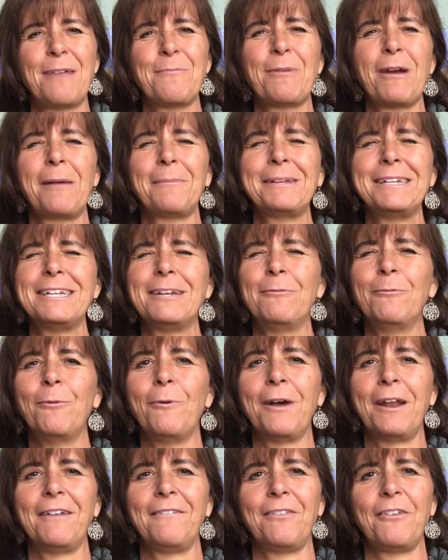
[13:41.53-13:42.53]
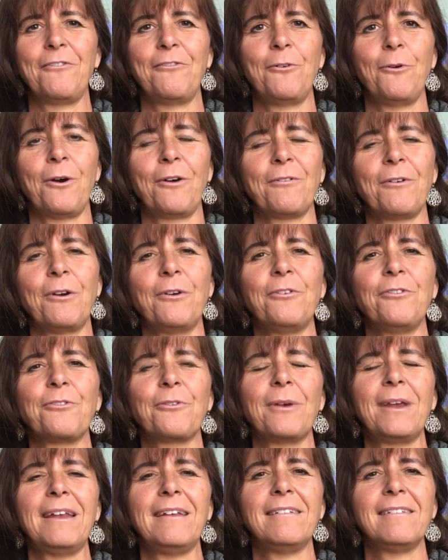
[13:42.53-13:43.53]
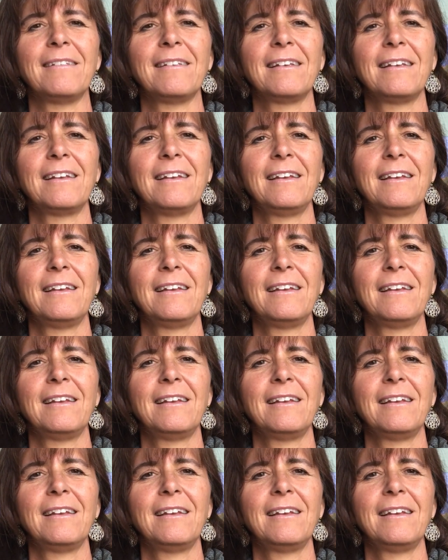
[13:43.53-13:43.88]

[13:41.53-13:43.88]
I probably did 1 of the 4 rosaries.